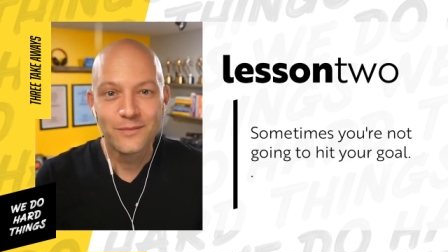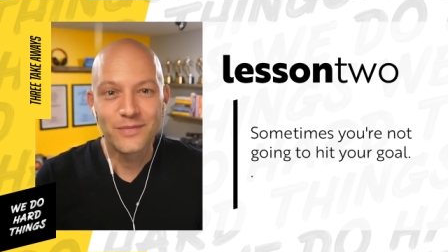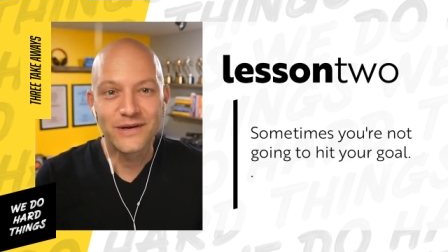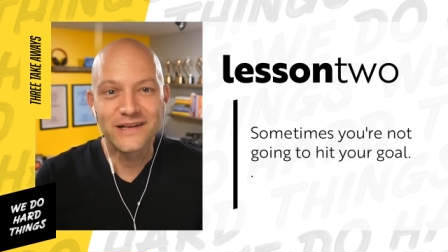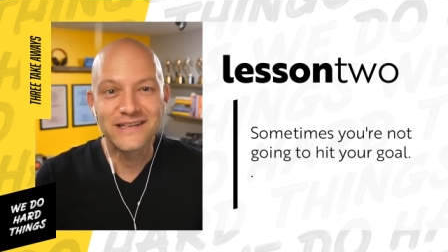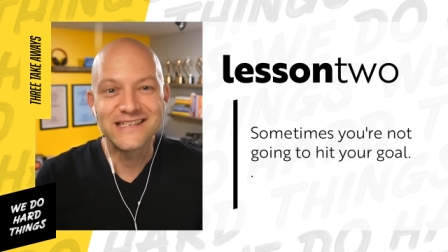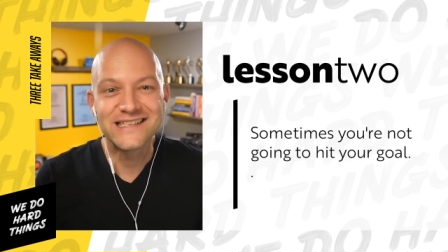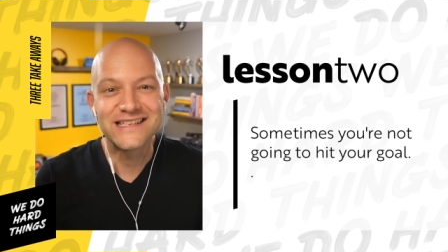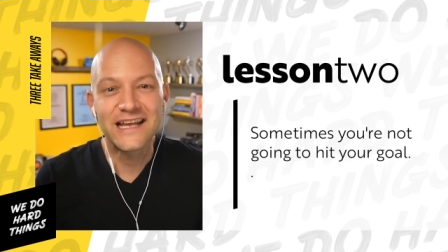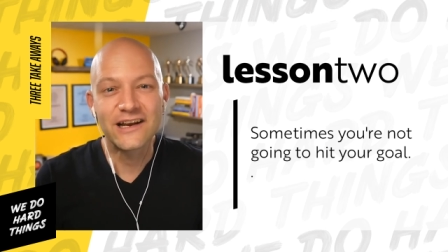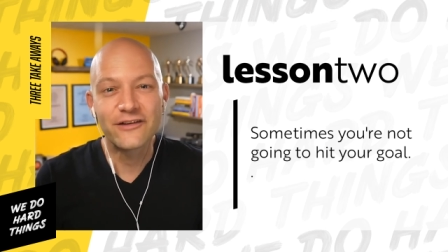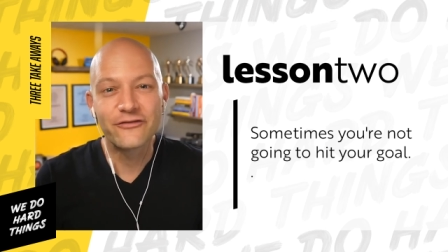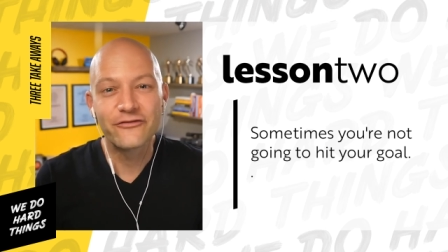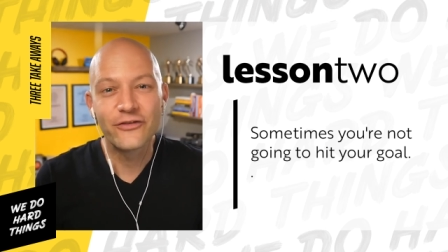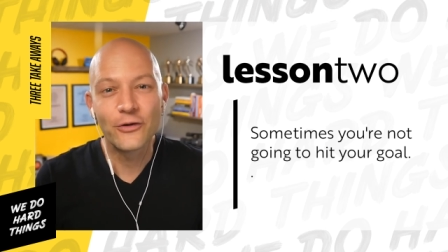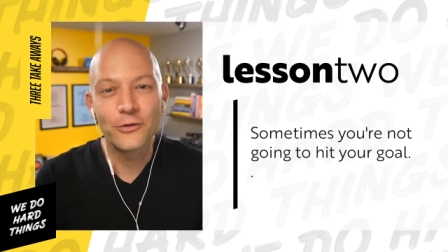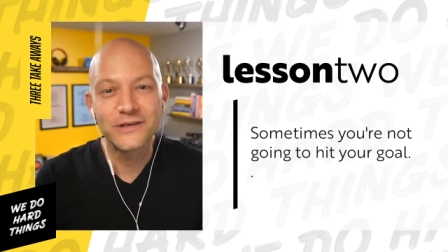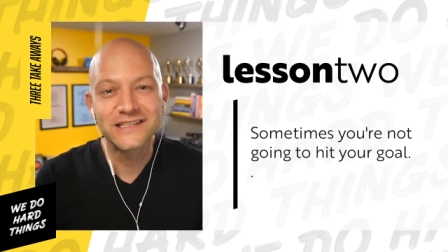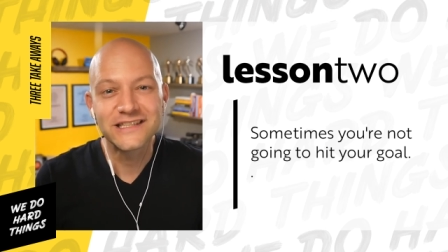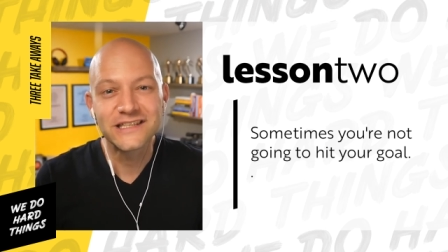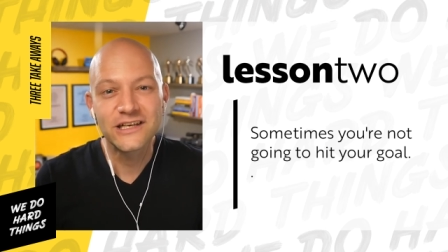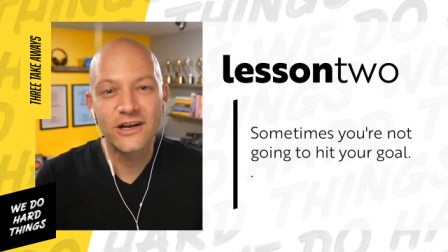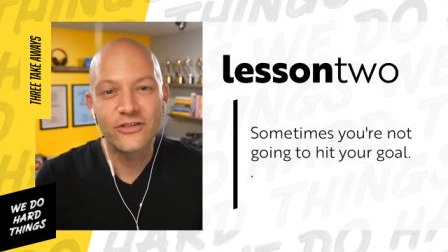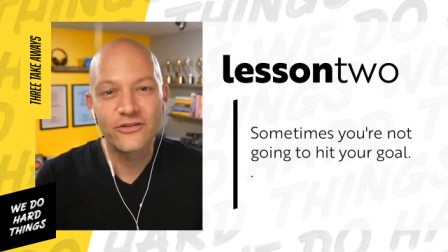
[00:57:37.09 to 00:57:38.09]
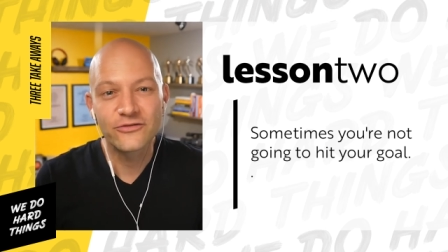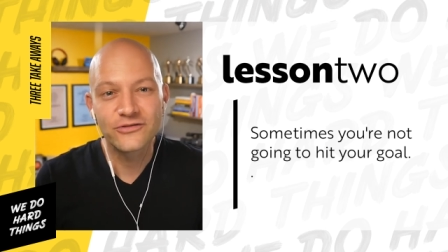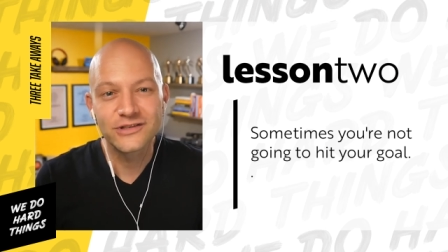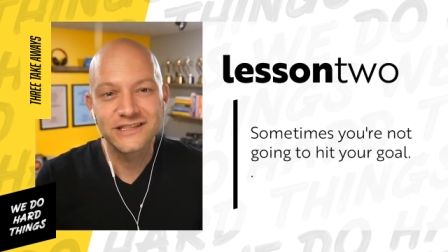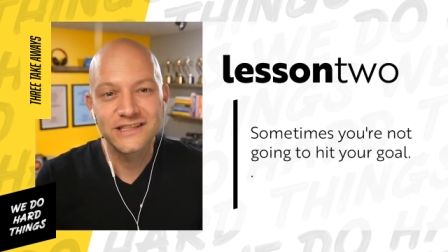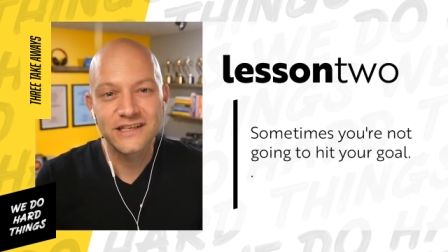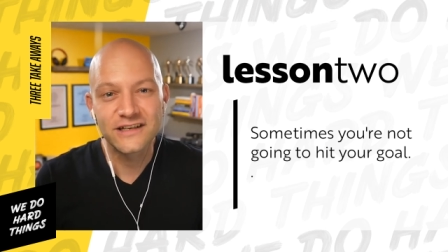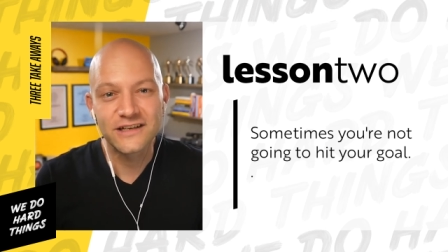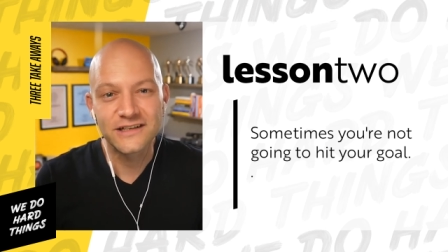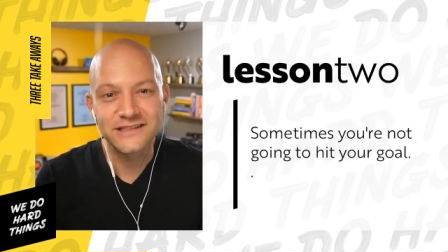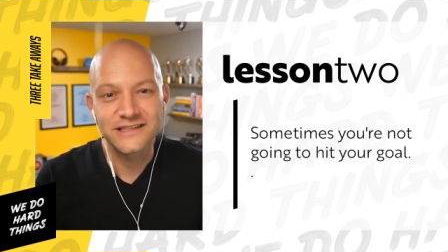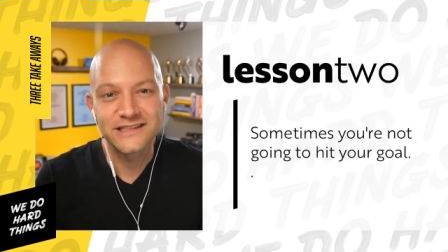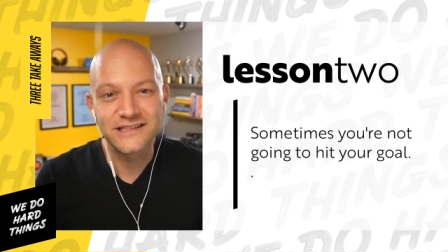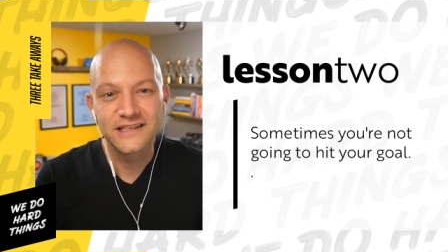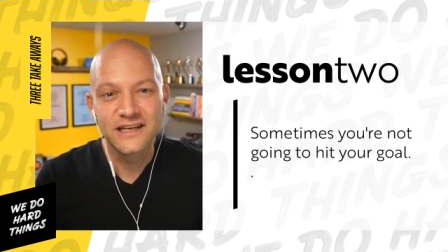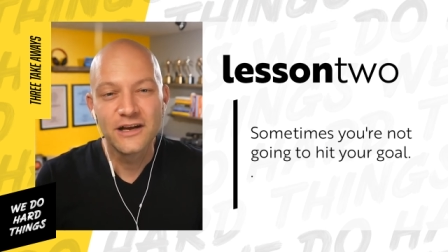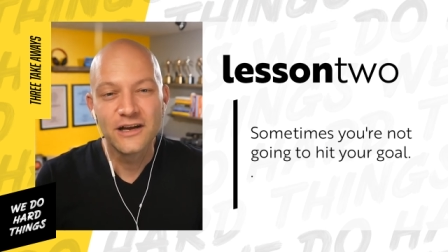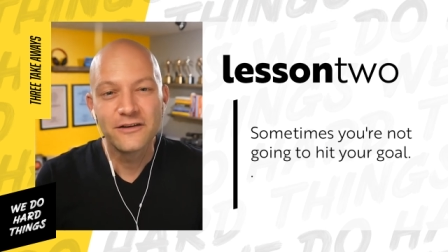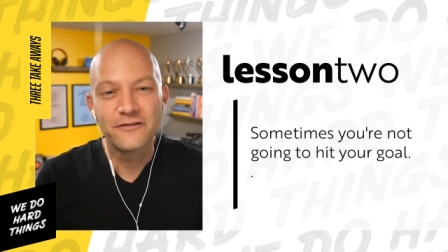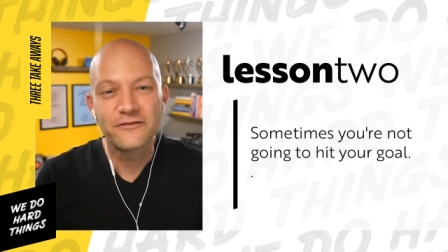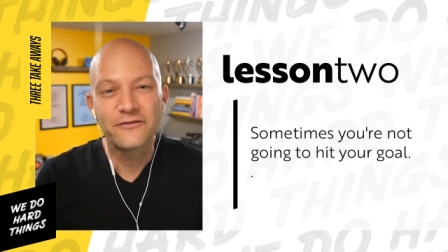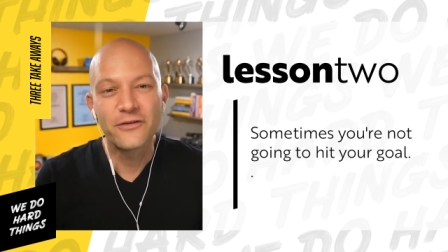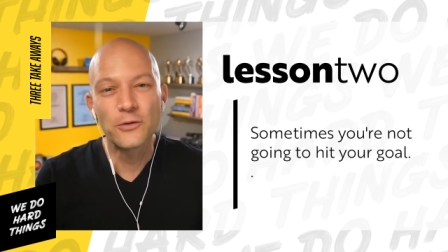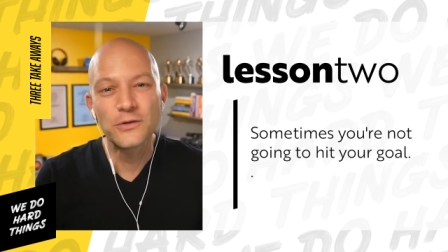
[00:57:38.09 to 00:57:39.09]
But instead of focusing on the results,
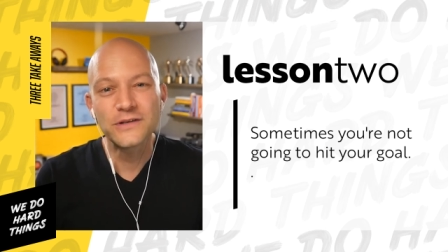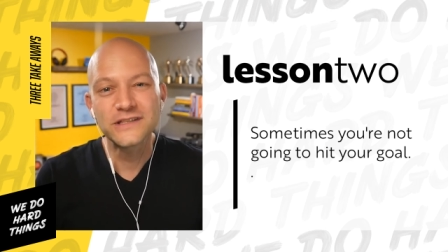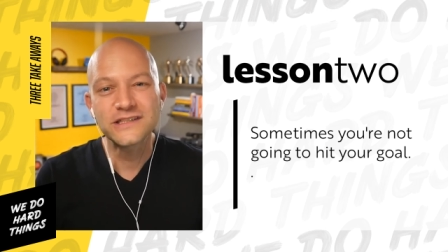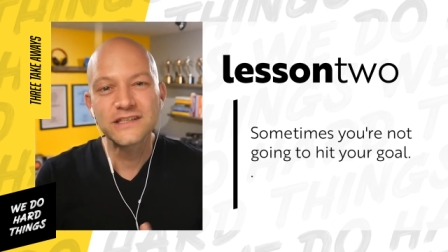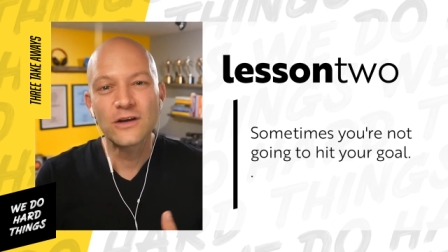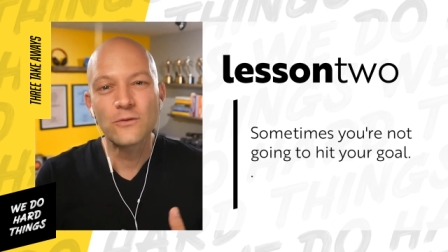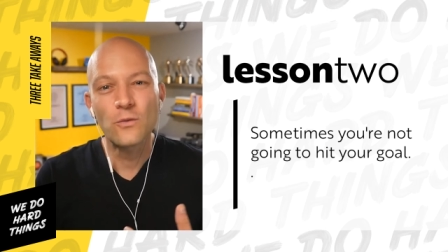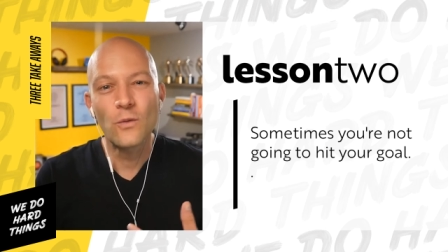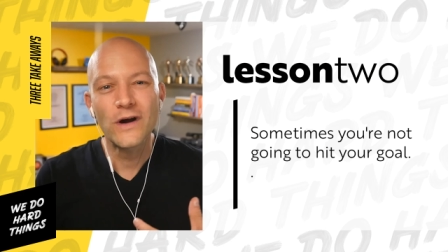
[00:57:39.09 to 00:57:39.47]
focus